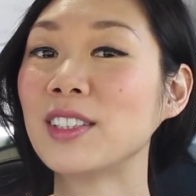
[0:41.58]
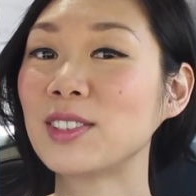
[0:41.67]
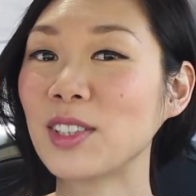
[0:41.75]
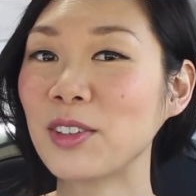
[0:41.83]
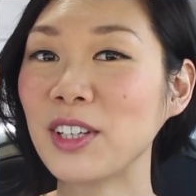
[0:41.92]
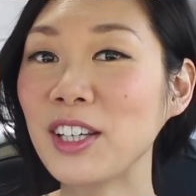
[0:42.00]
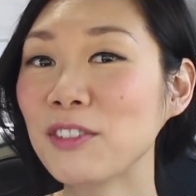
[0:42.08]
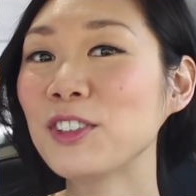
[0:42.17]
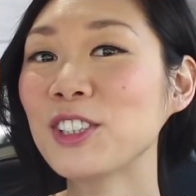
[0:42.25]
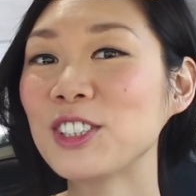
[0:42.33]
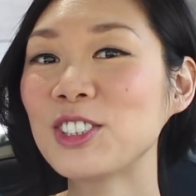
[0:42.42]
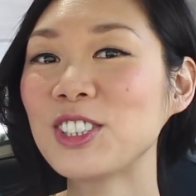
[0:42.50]
So if
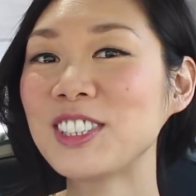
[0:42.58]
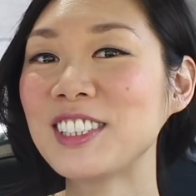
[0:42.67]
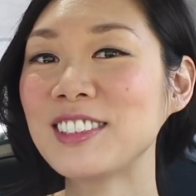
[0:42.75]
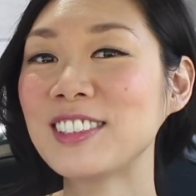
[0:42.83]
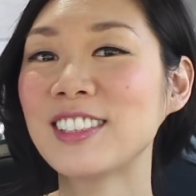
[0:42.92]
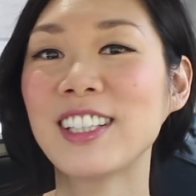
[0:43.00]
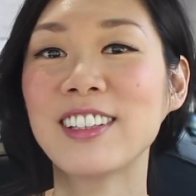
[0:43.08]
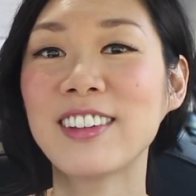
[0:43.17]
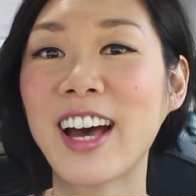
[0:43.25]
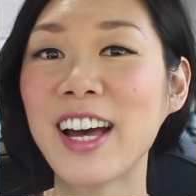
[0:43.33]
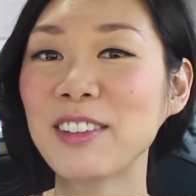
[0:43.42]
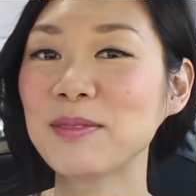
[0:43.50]
you're interested in seeing
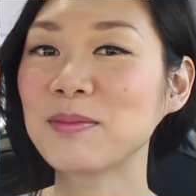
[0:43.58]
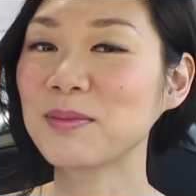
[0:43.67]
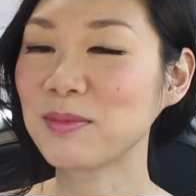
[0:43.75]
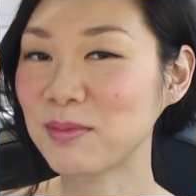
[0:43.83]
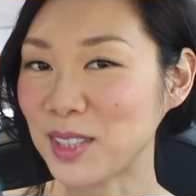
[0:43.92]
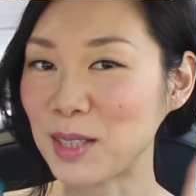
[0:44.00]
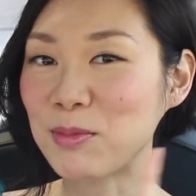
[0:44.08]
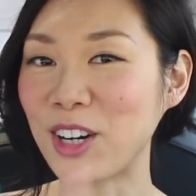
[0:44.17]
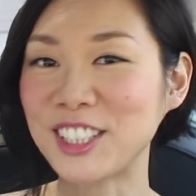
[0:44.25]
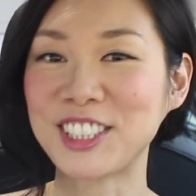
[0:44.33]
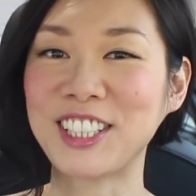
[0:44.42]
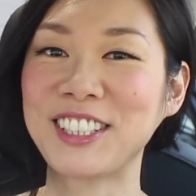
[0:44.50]
that, keep
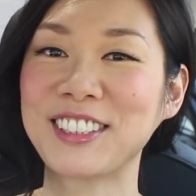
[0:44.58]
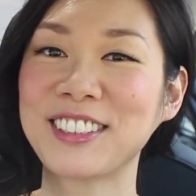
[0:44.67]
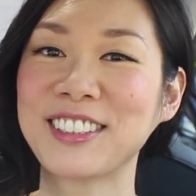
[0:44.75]
watching.